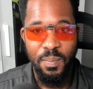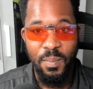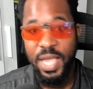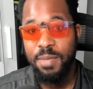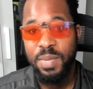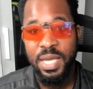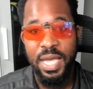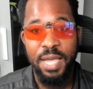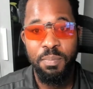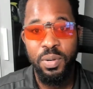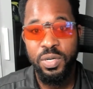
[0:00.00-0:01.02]
Maybe
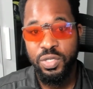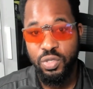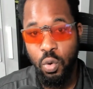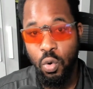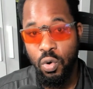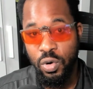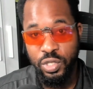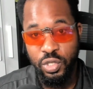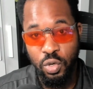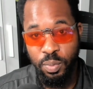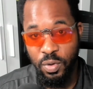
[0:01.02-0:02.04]
a push towards
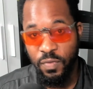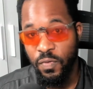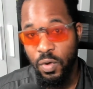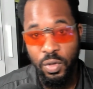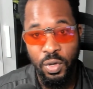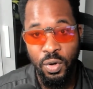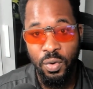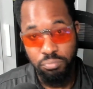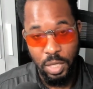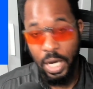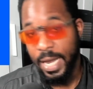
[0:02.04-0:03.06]
your
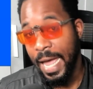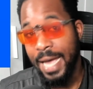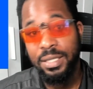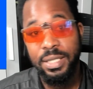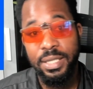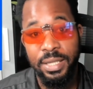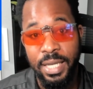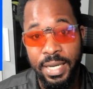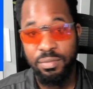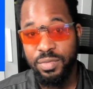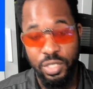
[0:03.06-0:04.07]
portfolio, a Calendly
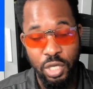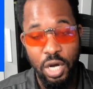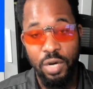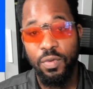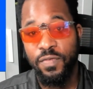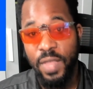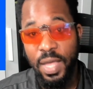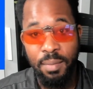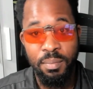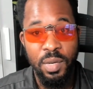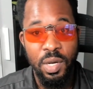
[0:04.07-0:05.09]
link to talk with
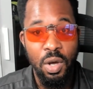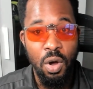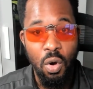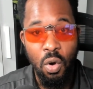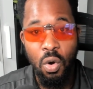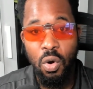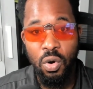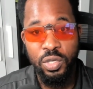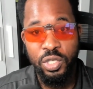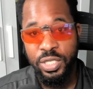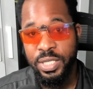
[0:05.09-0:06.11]
them,
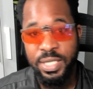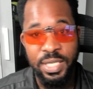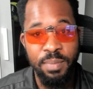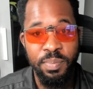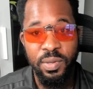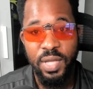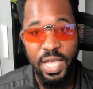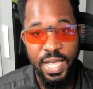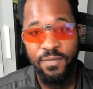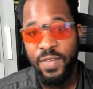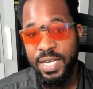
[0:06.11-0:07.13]
or just a simple
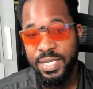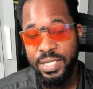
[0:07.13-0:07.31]
invite to